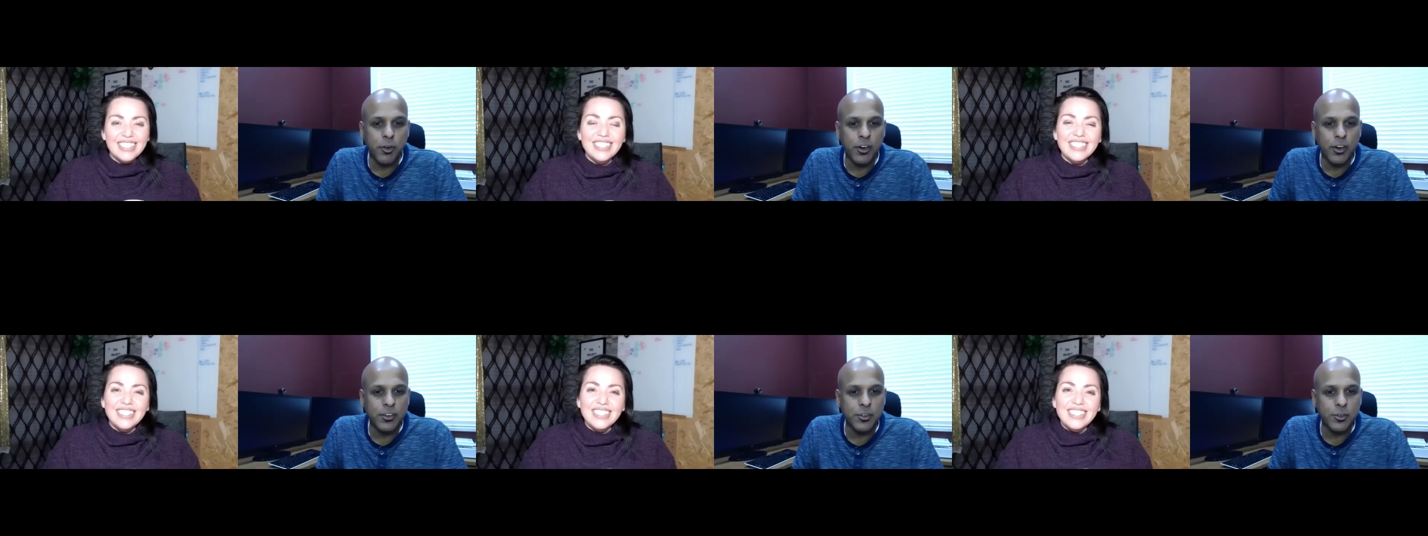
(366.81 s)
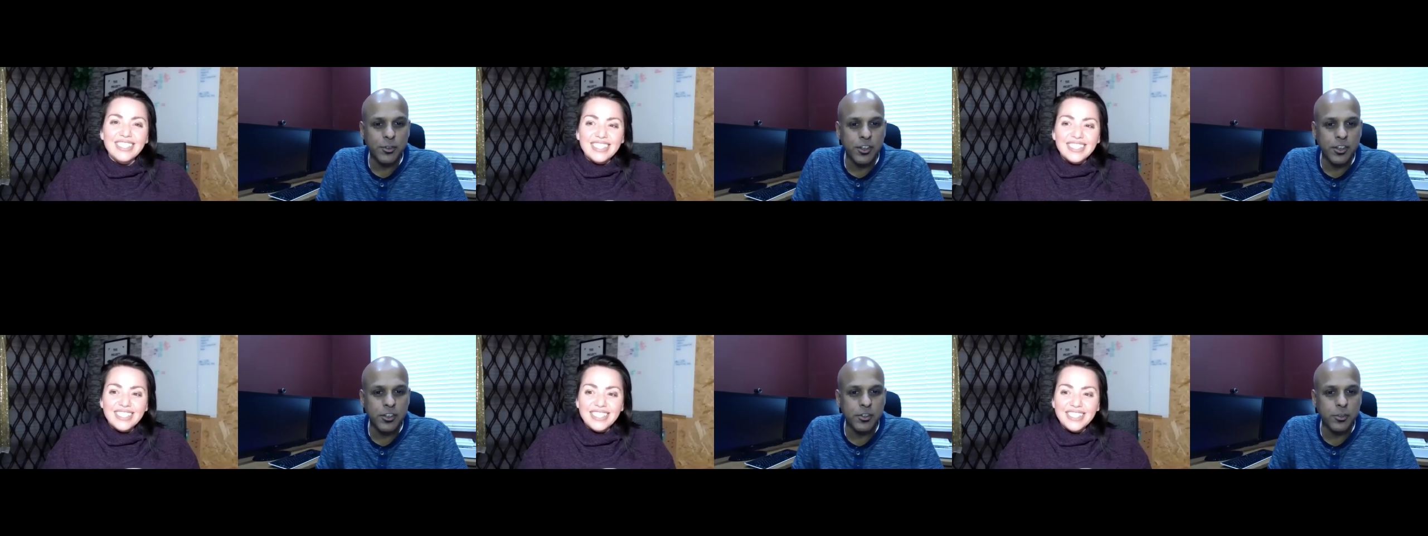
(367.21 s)
Speaker 1: on to
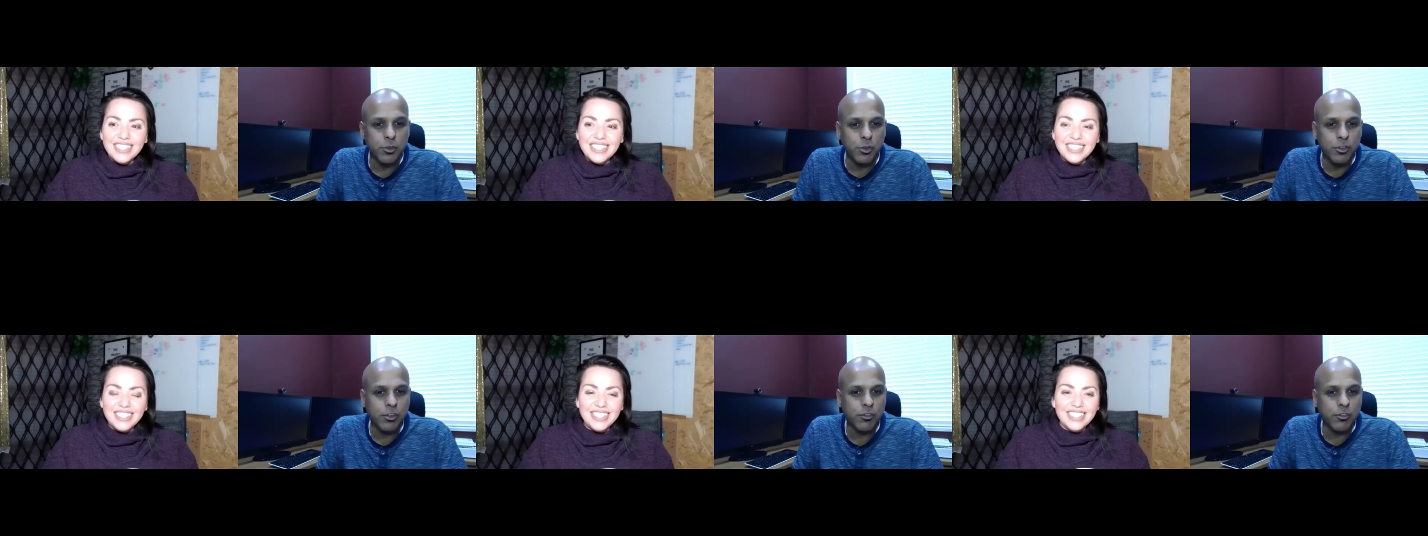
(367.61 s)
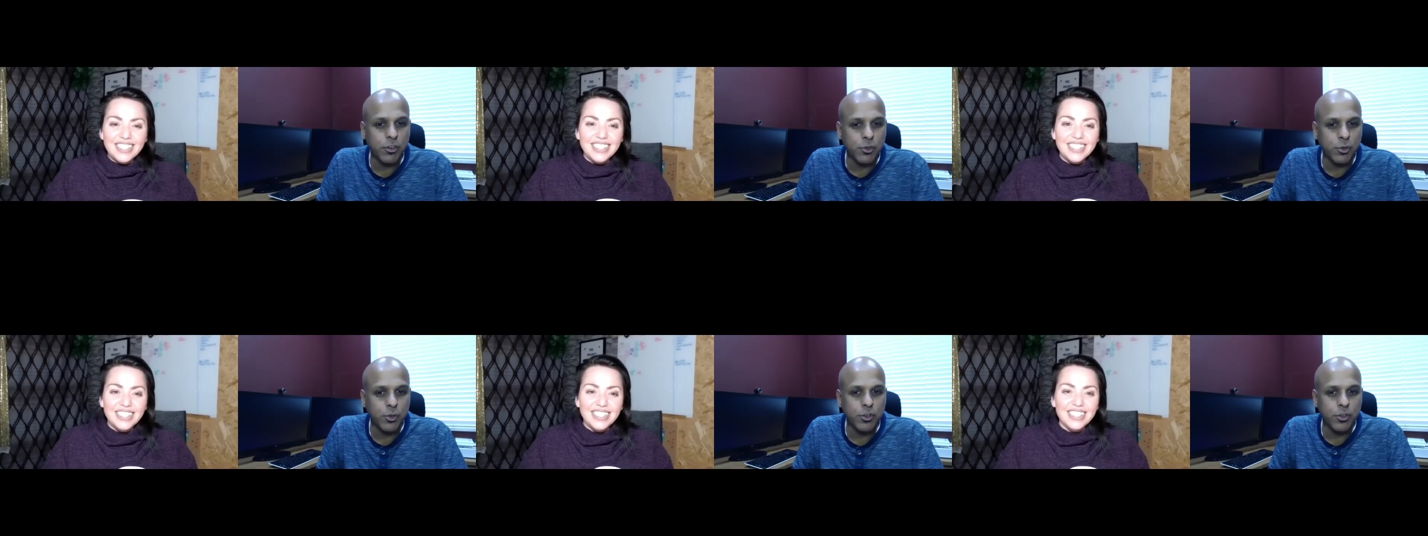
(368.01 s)
the rules of the
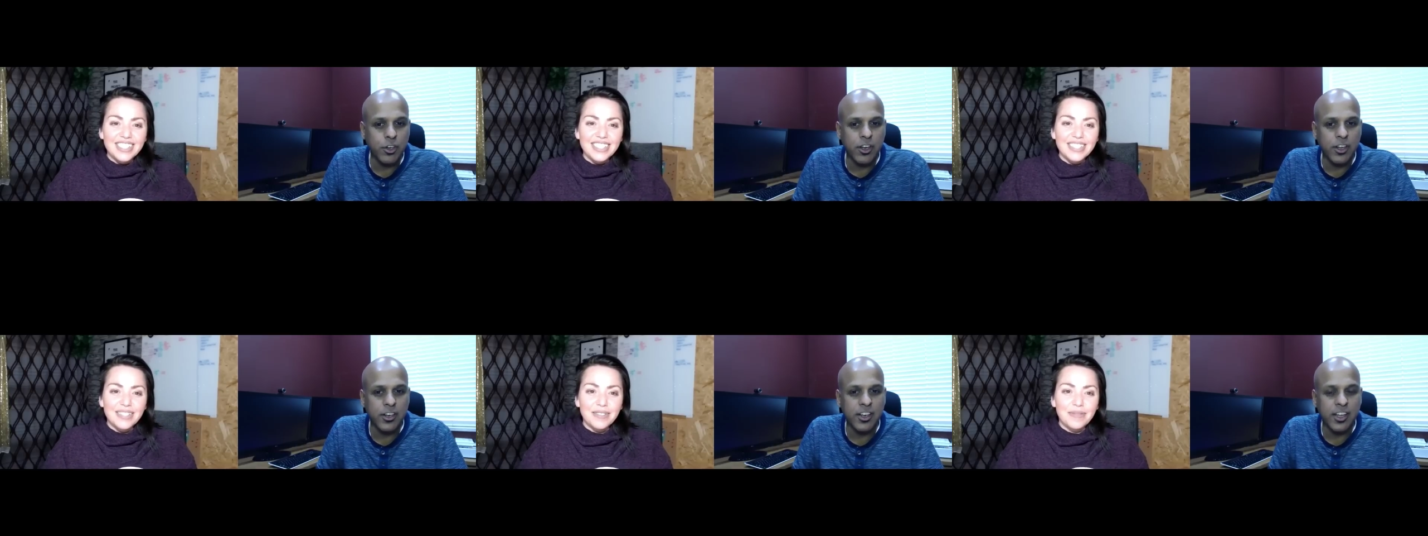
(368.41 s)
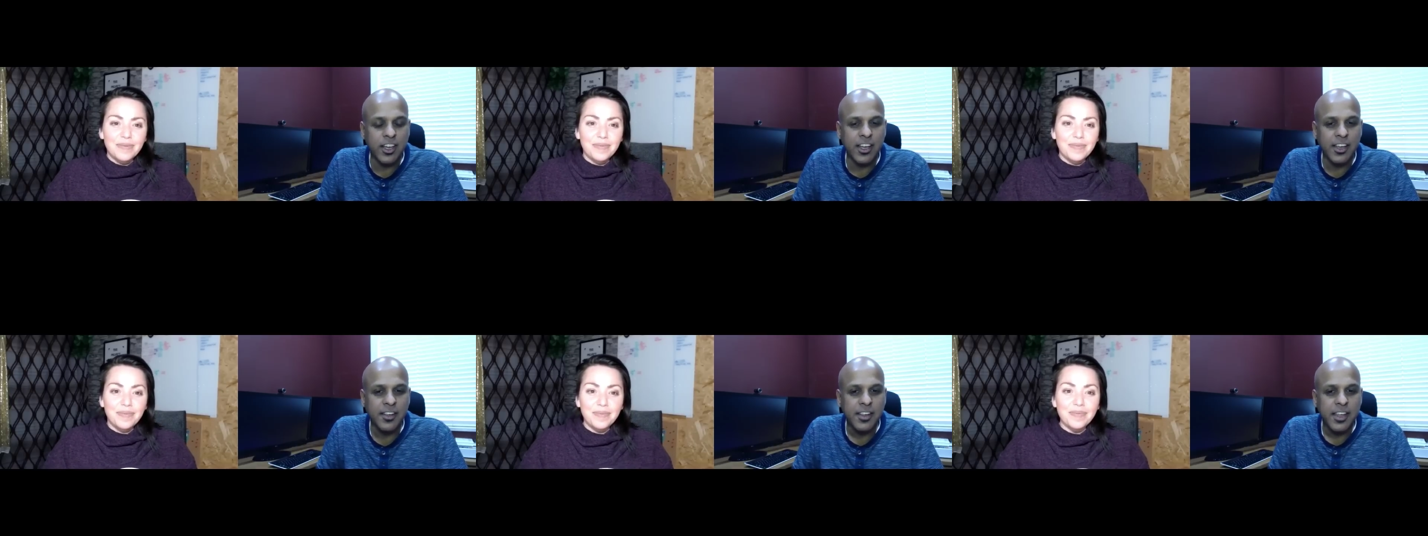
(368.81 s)
road on
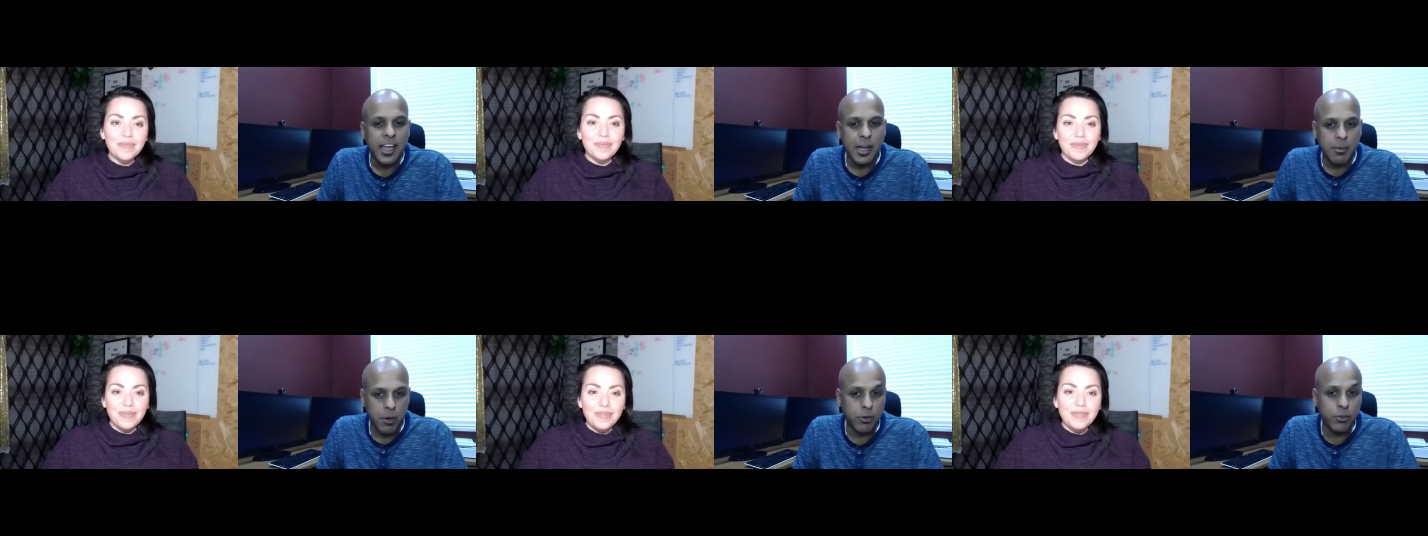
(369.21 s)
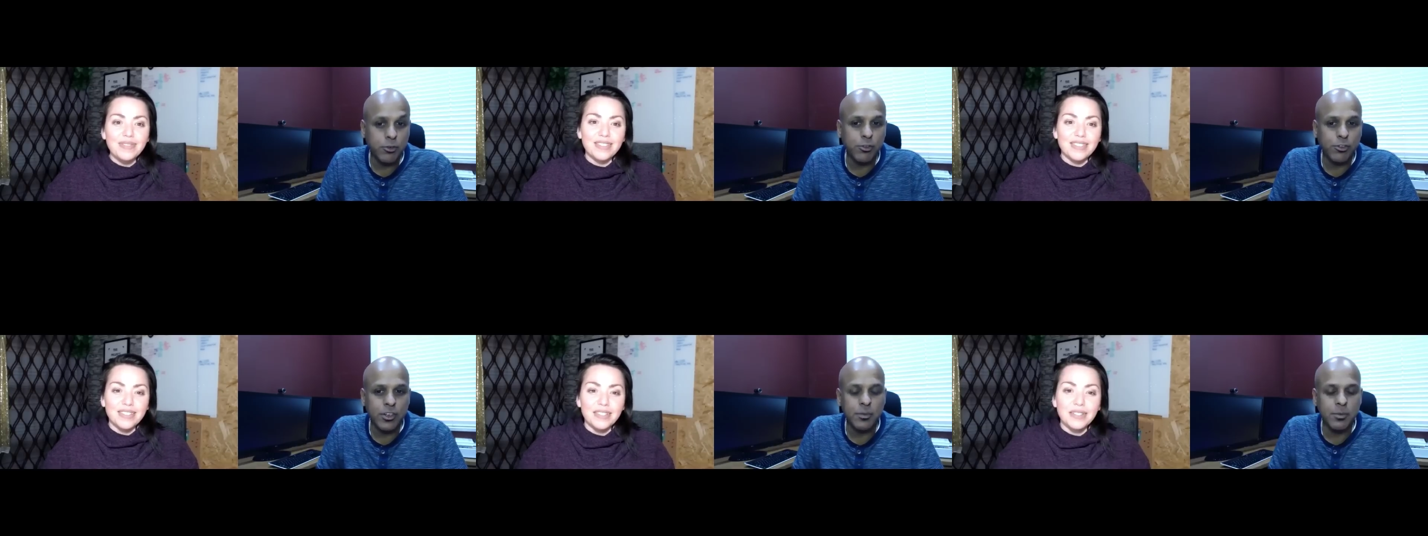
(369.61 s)
uh, about
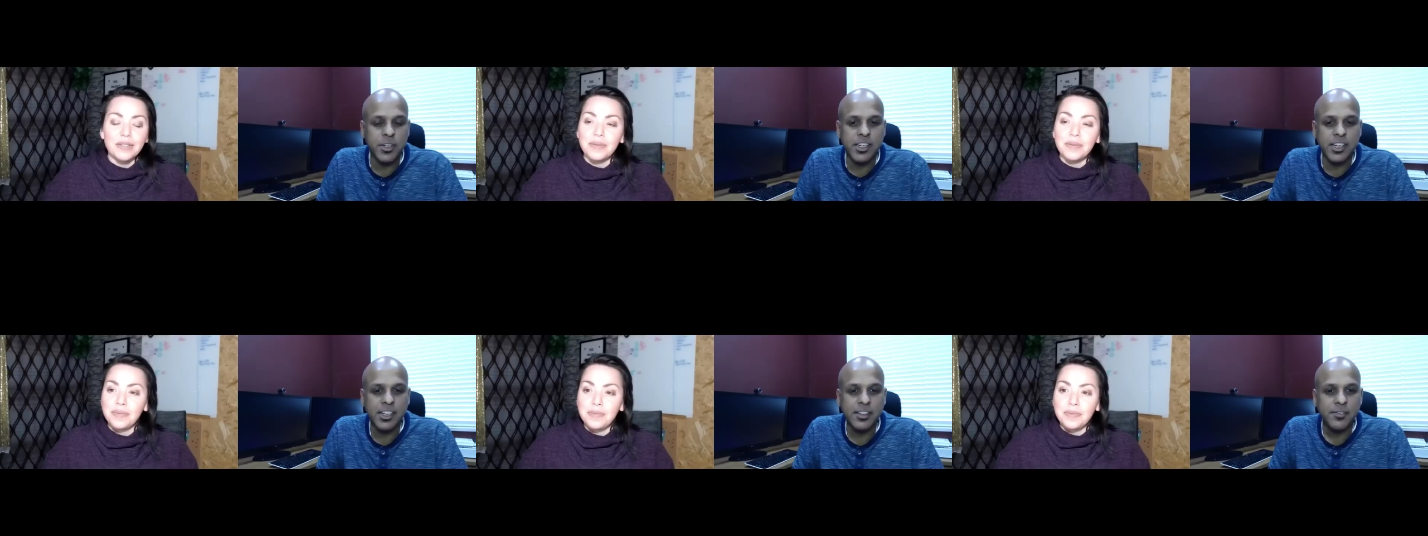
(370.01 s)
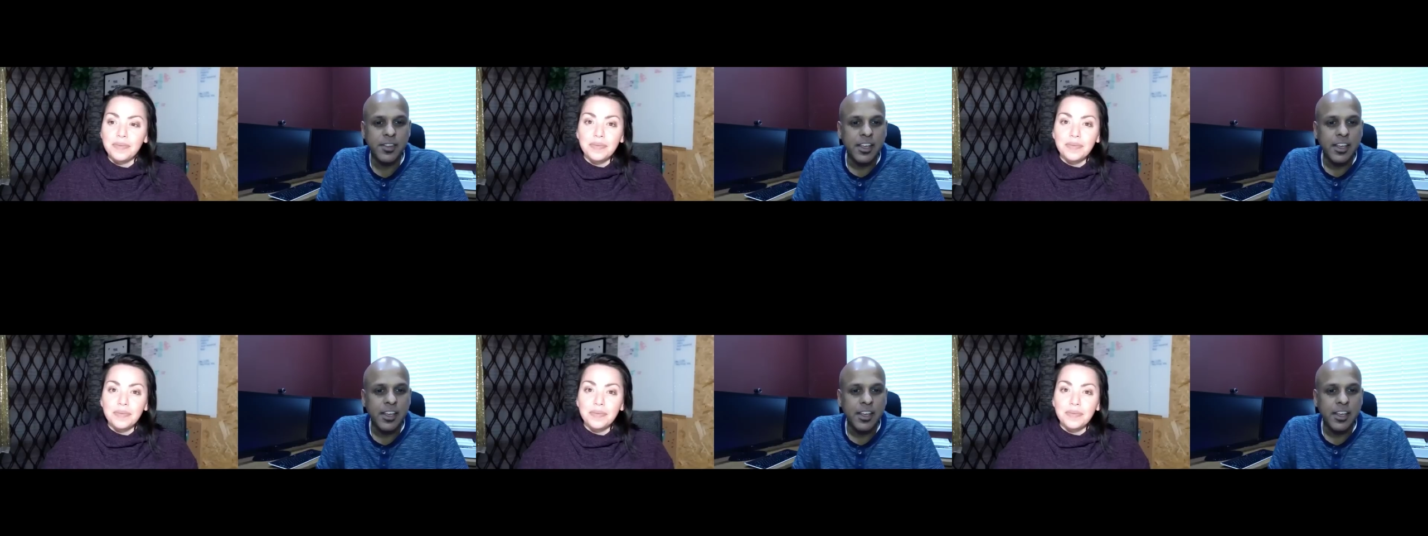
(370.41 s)
social media.